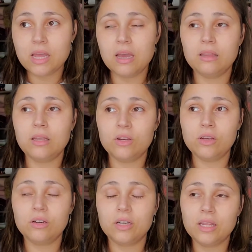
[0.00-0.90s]
and then you're
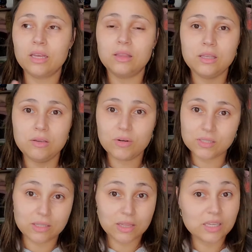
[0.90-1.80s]
going to get the rest
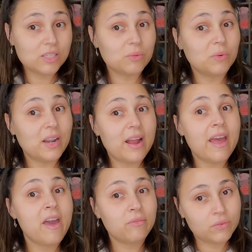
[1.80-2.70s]
of the things
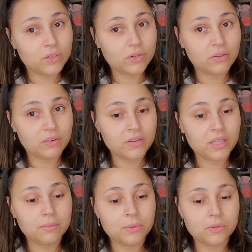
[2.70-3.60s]
whenever they're
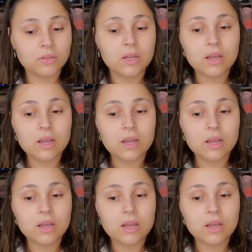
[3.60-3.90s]
available.